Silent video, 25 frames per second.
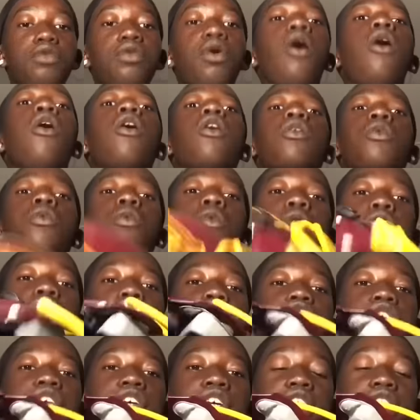you are
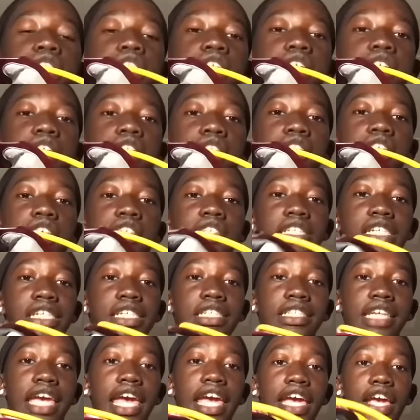wondering, this
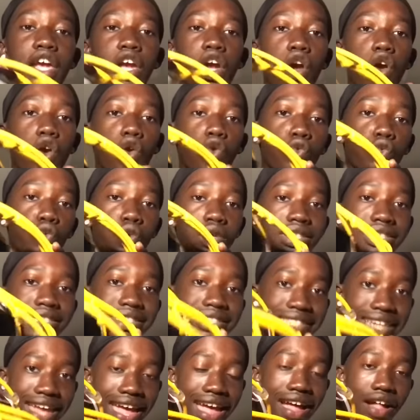is a
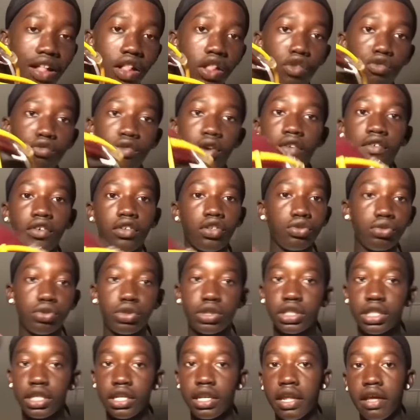Riddell
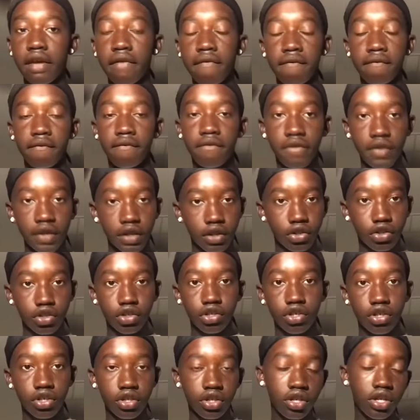Revolution
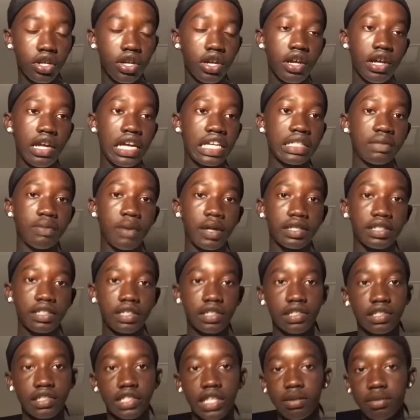Victor. It's
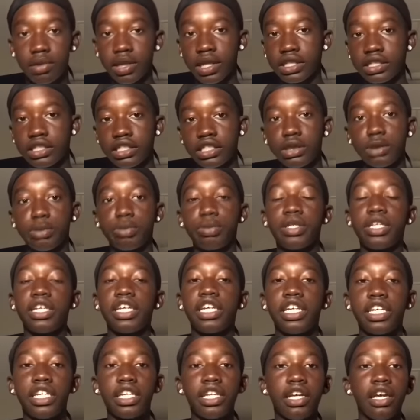basically the same thing as a
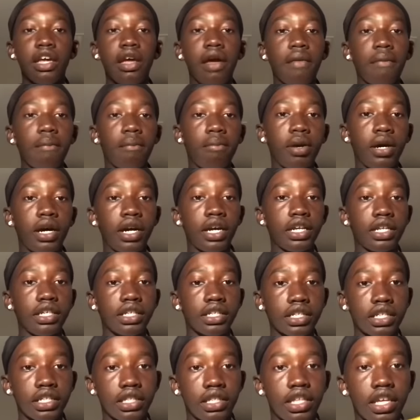Speed, but
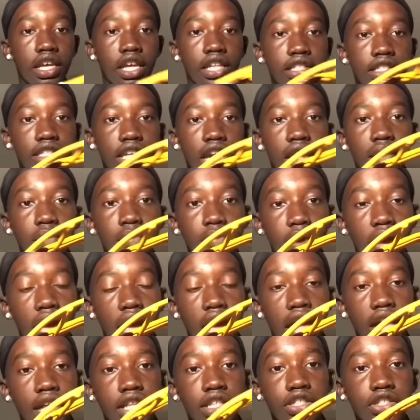the inside
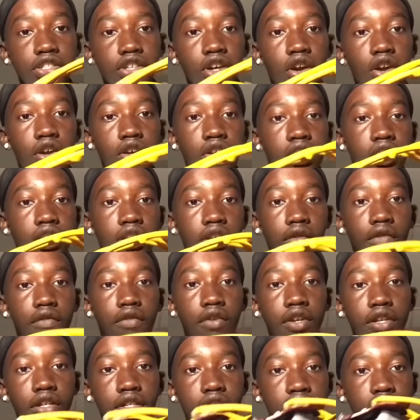pads are
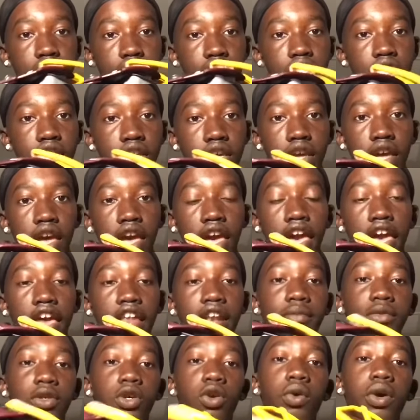different.
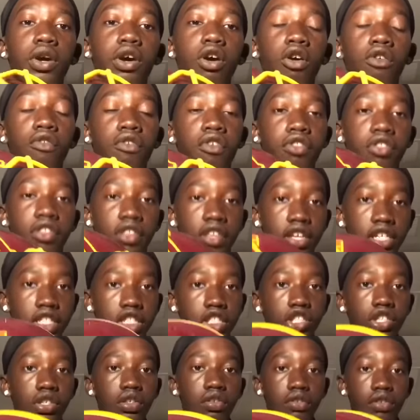And I'm going over
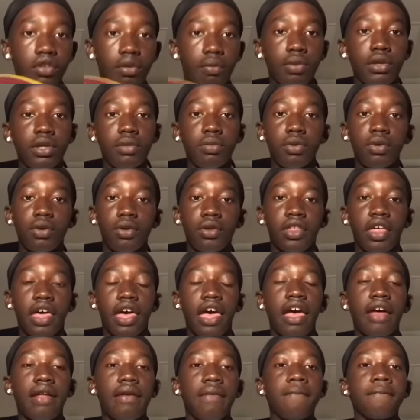this just for the people
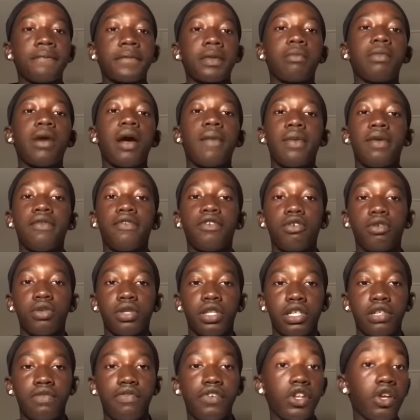that might be viewing
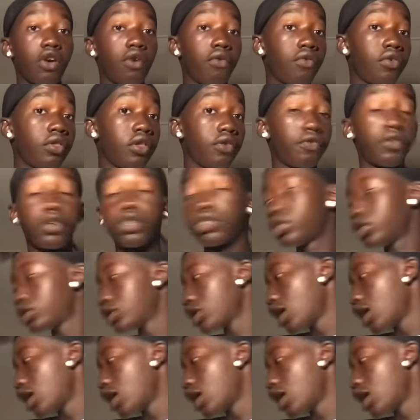this video for the first